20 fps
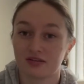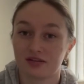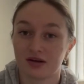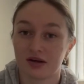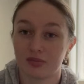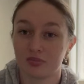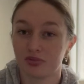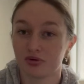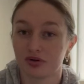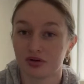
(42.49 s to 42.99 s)
a
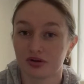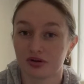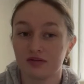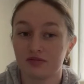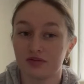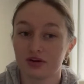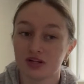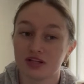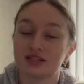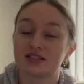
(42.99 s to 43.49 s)
book
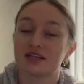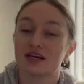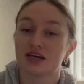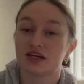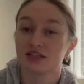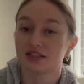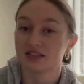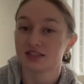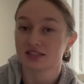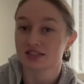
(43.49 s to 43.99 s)

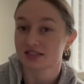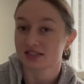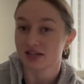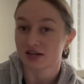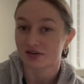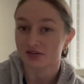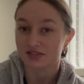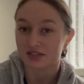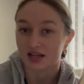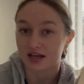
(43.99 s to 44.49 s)
voluntarily since I
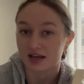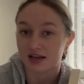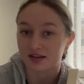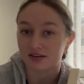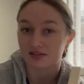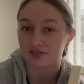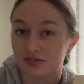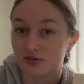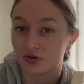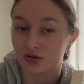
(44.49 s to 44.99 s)
was like
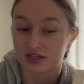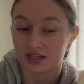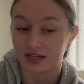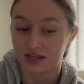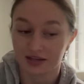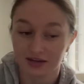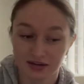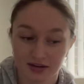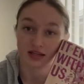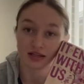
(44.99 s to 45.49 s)

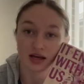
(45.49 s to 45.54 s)
fourteen.